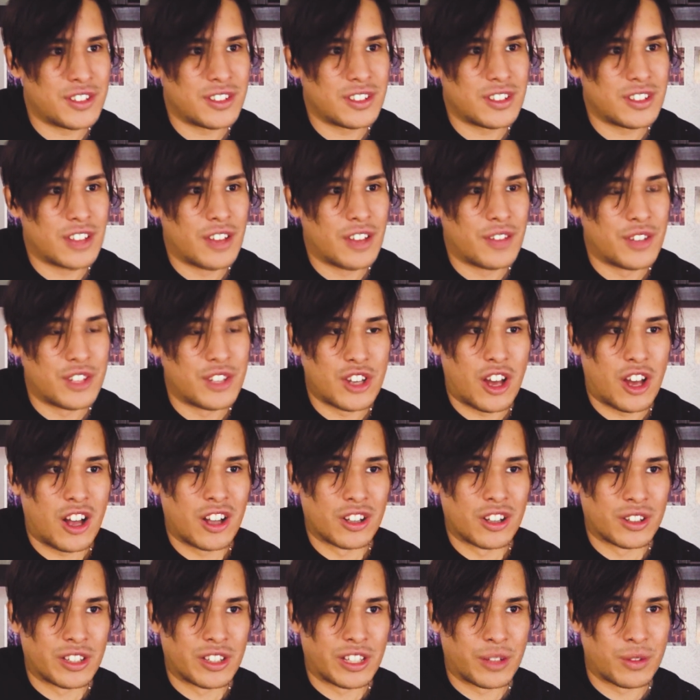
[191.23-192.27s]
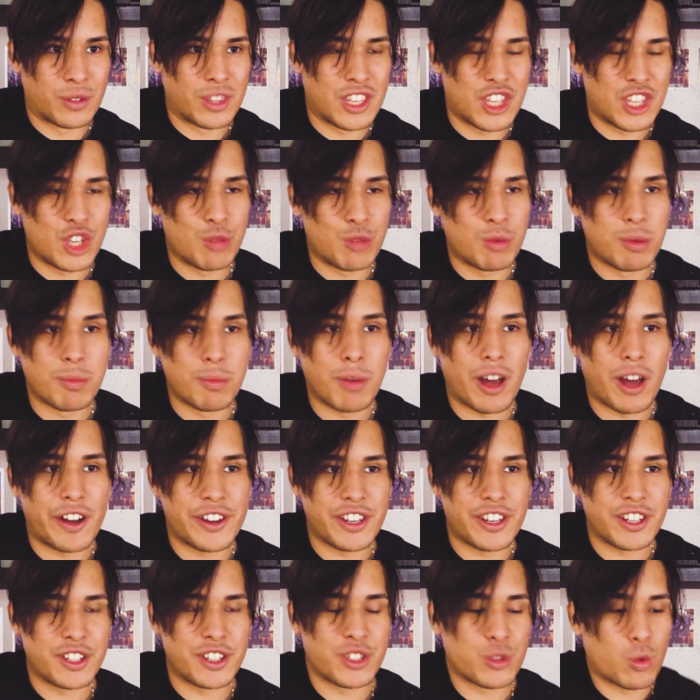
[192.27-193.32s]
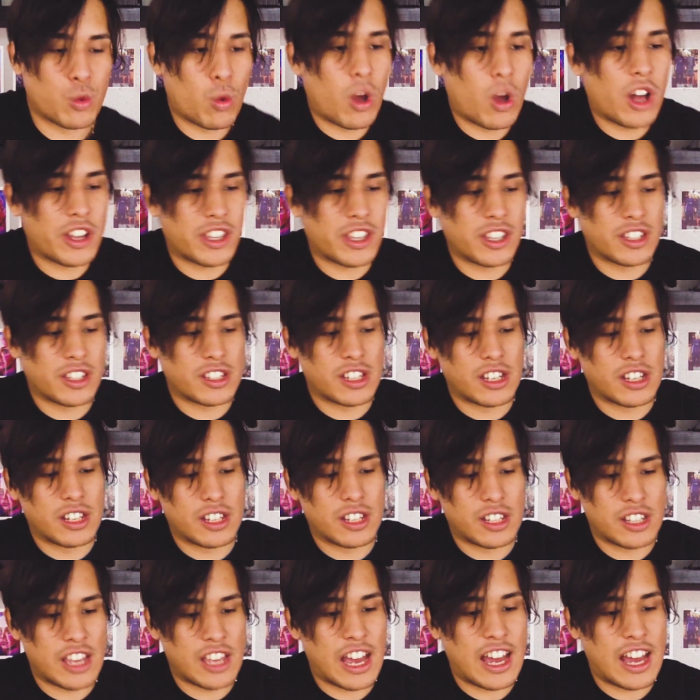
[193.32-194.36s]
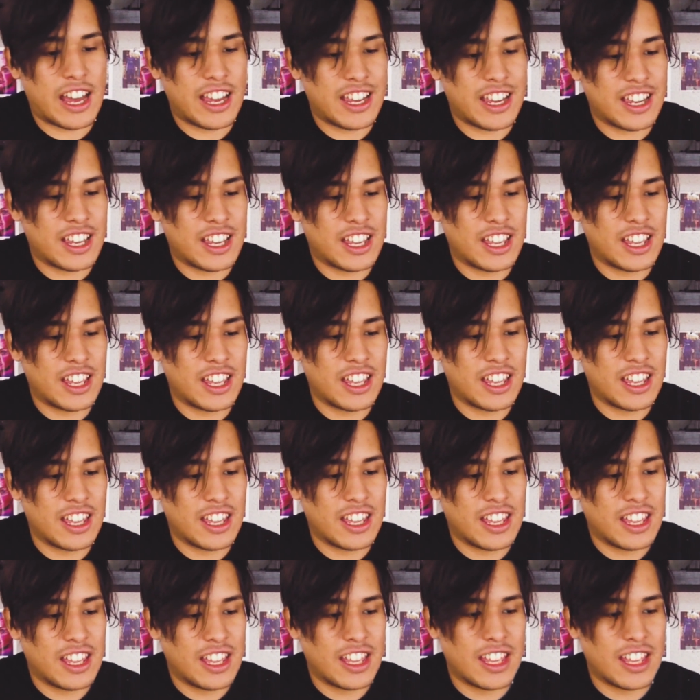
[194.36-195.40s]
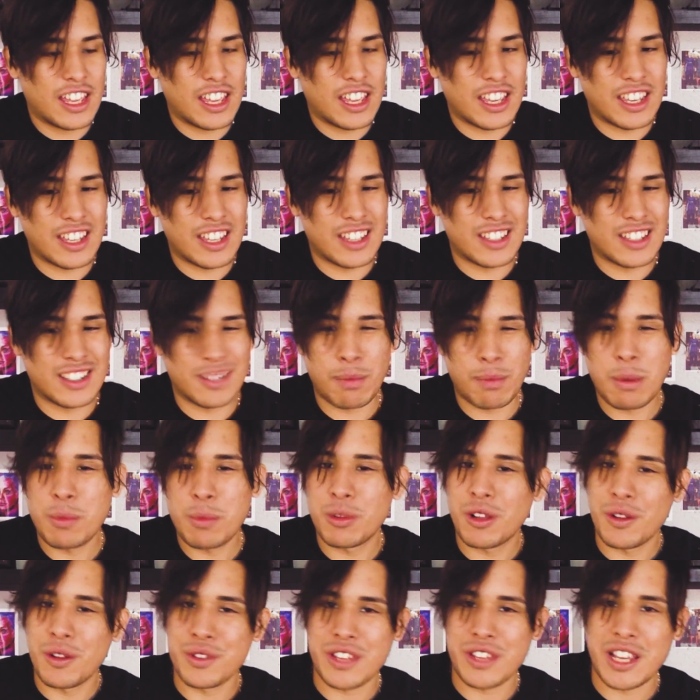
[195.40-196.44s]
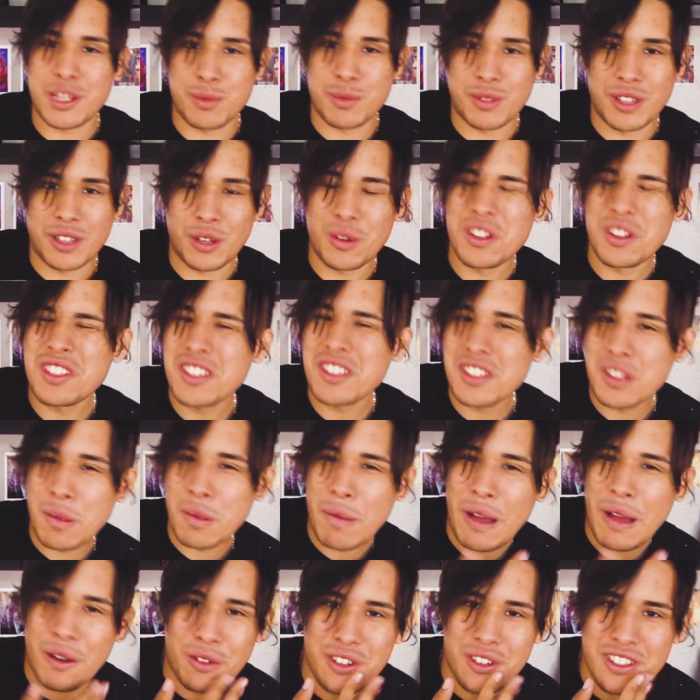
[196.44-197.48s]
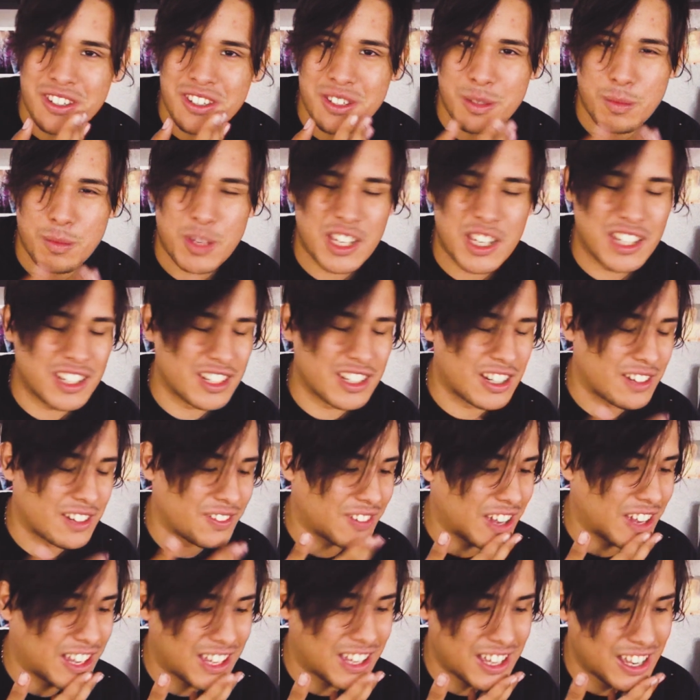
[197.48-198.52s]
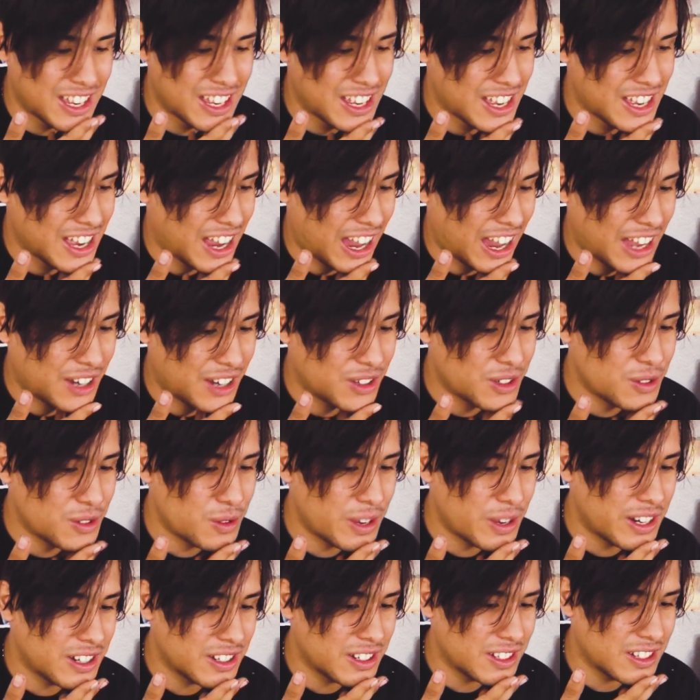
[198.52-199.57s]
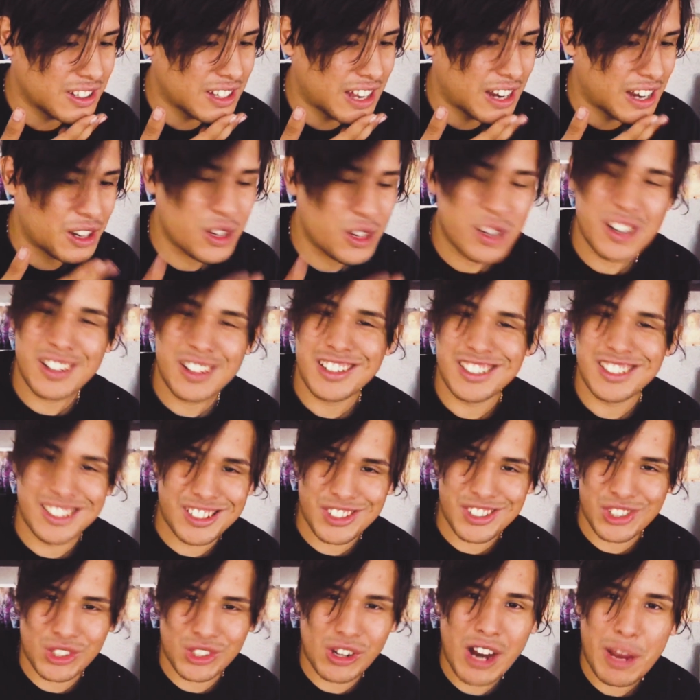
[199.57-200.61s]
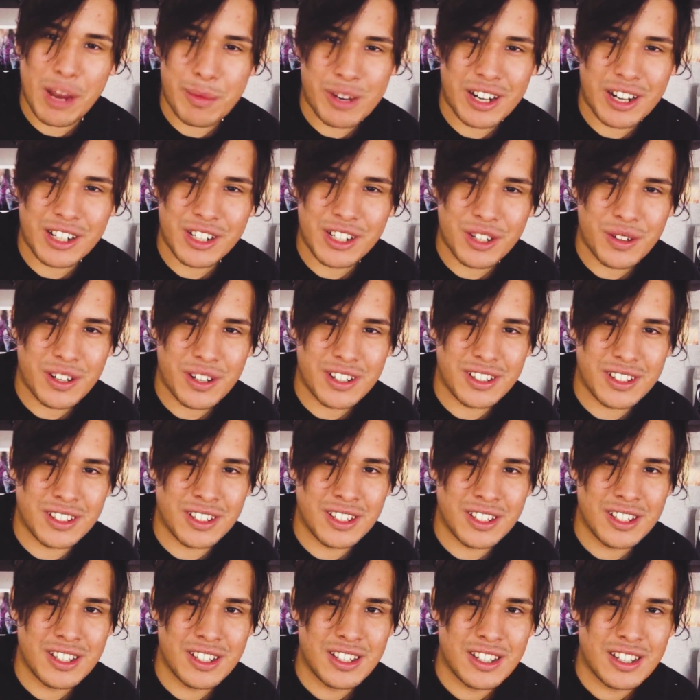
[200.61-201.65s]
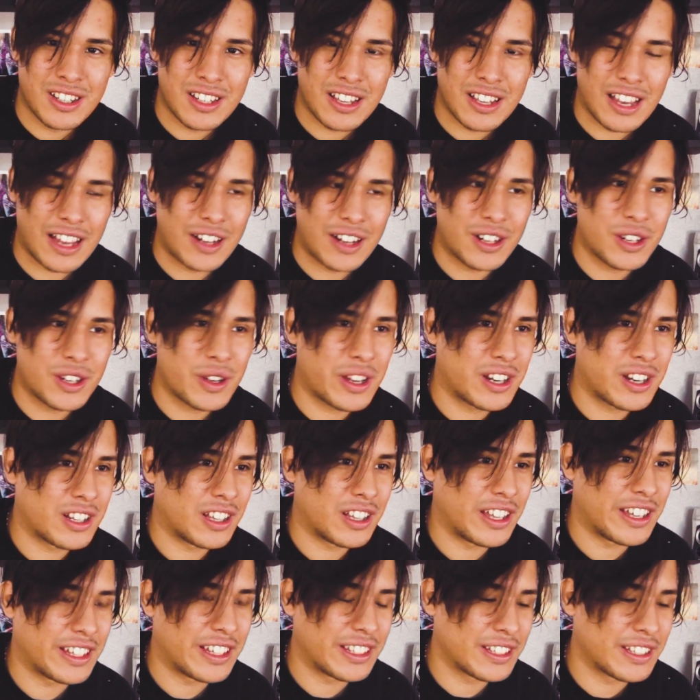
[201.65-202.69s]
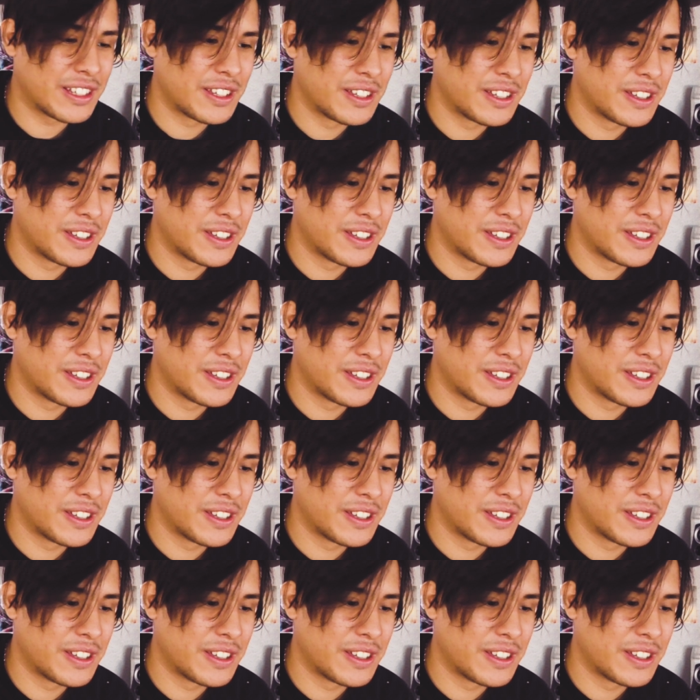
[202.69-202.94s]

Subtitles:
a dog, like with a human body, and he's walking a guy. And people always ask me like, "What's this about? What does this mean?" And I don't know how to describe it. I don't know how to like,